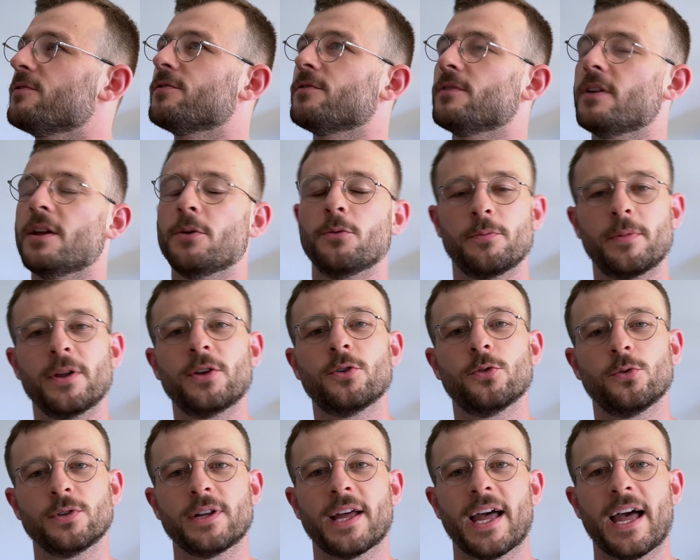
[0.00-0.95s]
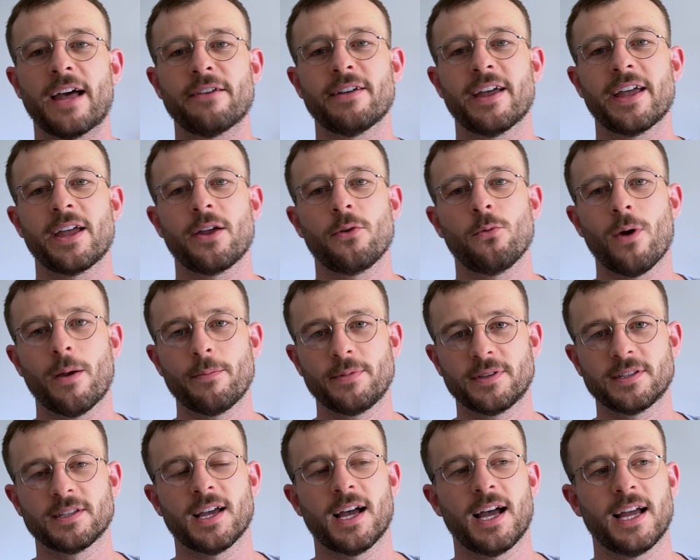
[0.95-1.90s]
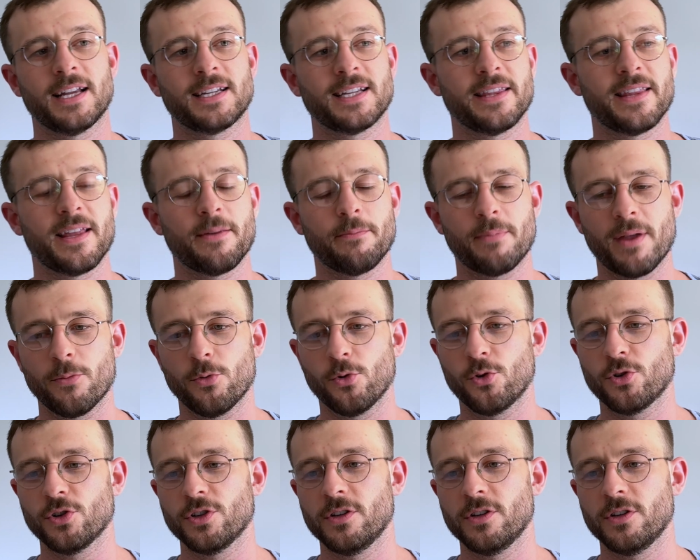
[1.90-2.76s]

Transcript: It would be cool to have a website, and then people